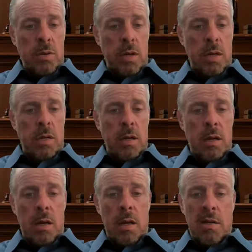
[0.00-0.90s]

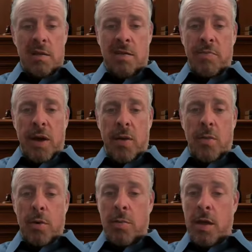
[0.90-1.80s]
Three,
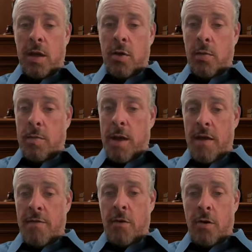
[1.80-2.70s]
despite what you may
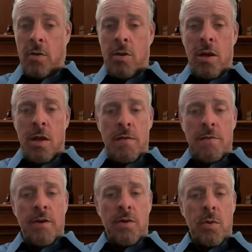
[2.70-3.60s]
have heard,
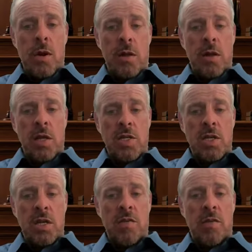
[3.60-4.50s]
federal
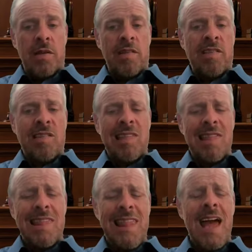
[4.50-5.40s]
regulation is only
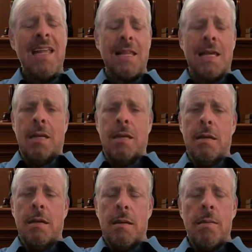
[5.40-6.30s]
slightly
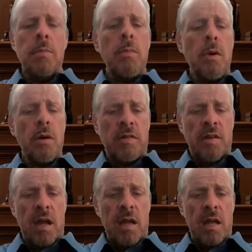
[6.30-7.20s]
more
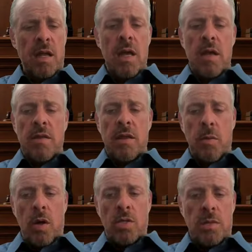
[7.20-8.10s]
exciting
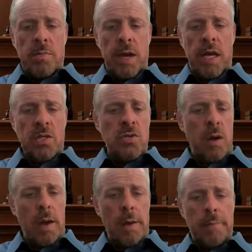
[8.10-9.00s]
than watching paint
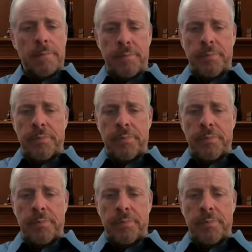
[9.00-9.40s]
dry.